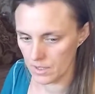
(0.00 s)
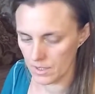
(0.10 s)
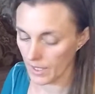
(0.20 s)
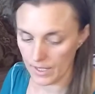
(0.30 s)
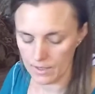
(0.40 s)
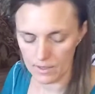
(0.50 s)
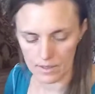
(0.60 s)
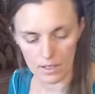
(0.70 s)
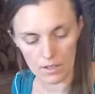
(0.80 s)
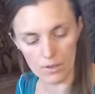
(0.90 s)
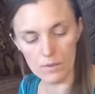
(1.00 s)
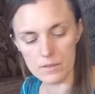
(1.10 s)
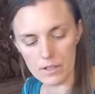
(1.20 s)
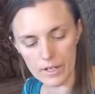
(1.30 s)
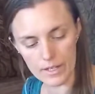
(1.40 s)
I can't let that go.
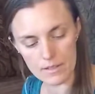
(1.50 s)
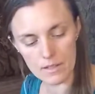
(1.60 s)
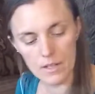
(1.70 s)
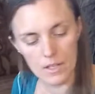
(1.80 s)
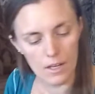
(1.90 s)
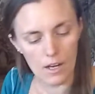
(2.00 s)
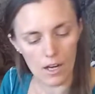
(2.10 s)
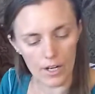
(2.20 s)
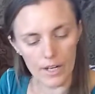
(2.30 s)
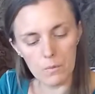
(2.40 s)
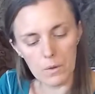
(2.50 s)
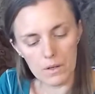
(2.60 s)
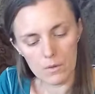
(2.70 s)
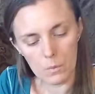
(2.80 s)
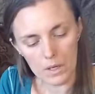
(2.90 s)
Sorry, guys. All right, we're
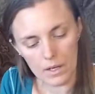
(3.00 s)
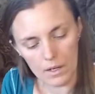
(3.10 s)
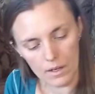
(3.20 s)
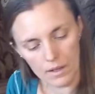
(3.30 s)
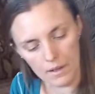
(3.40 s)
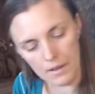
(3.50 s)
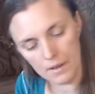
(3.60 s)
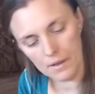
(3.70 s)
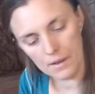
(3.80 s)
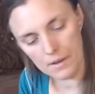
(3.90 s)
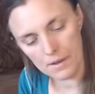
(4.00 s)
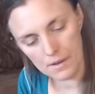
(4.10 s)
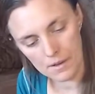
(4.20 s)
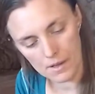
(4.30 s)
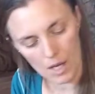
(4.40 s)
going to read.
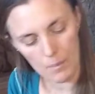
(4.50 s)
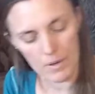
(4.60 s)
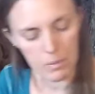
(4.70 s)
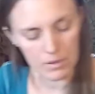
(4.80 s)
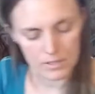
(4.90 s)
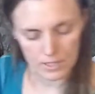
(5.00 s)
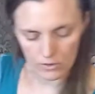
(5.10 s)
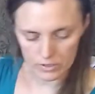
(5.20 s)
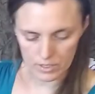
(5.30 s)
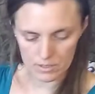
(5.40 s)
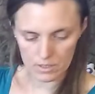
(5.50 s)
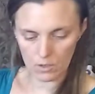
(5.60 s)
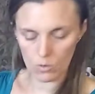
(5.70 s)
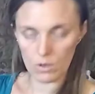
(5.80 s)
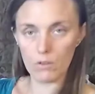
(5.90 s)
I'm going to pull a Sacred Destiny
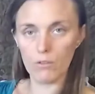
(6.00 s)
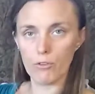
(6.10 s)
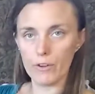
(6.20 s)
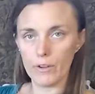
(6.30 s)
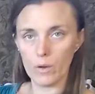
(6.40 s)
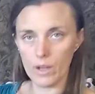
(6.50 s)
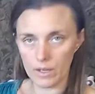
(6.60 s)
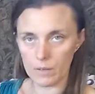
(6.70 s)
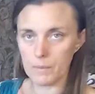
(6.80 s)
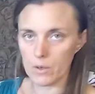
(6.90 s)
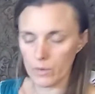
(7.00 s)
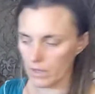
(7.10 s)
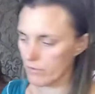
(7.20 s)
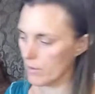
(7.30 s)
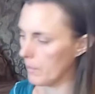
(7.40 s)
Oracle for you, and I'm going to read
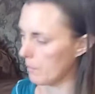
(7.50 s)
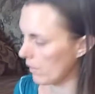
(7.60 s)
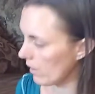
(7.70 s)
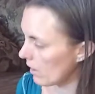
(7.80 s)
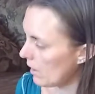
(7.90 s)
it from the book.